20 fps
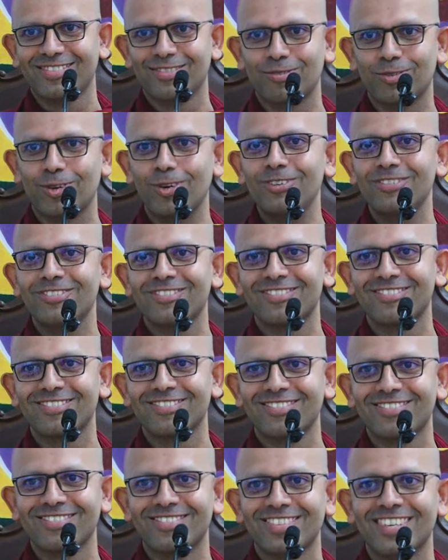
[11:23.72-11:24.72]
For
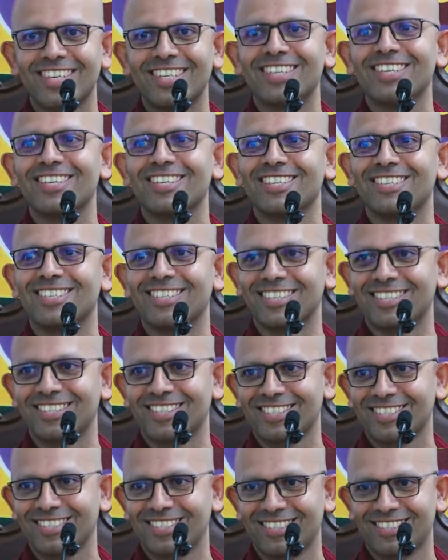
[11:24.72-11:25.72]
eternity.
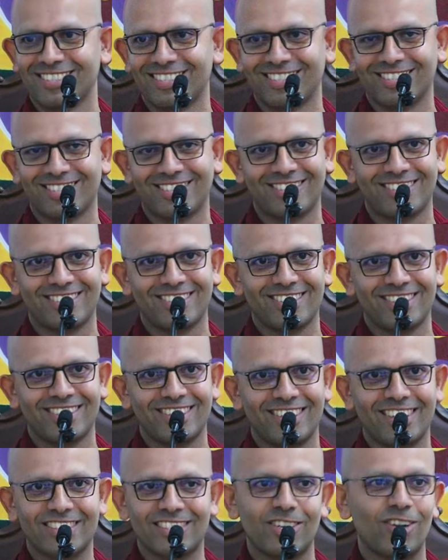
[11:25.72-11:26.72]

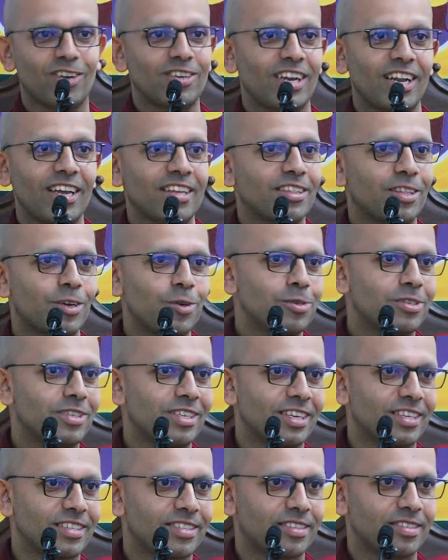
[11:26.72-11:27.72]
It's not like those
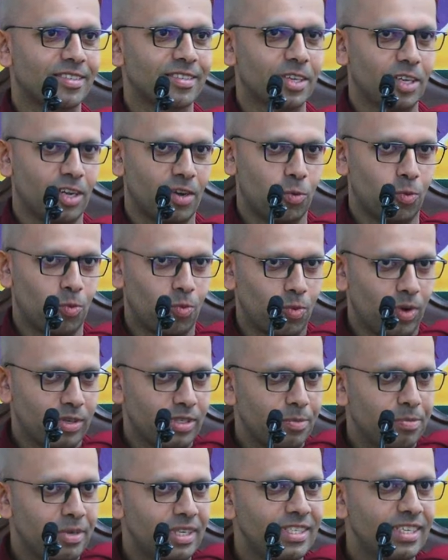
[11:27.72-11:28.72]
days.
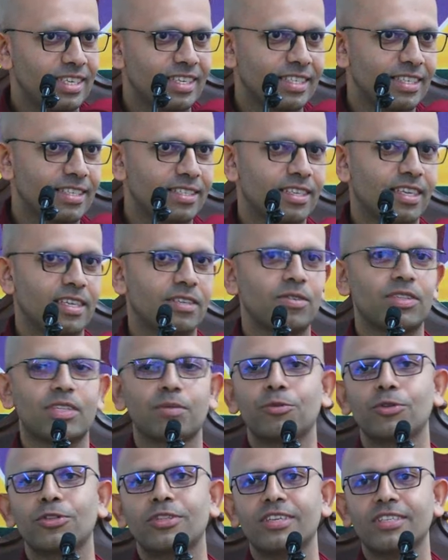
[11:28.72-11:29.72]
What a pity it is that in
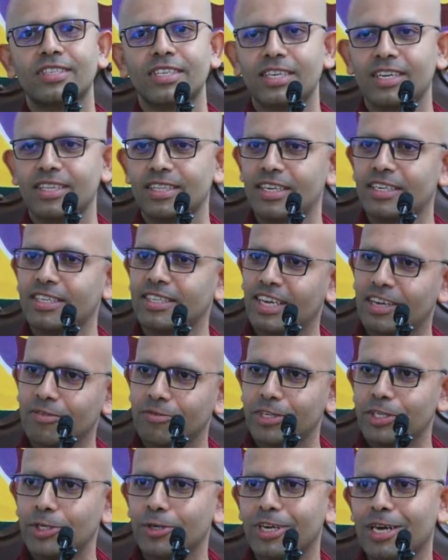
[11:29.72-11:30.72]
the Buddha's era they didn't have
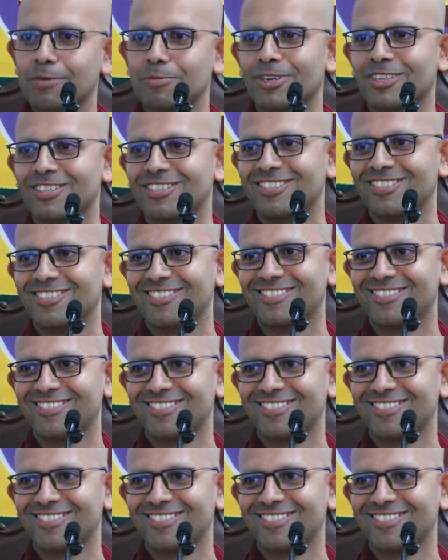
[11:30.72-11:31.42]
video cameras.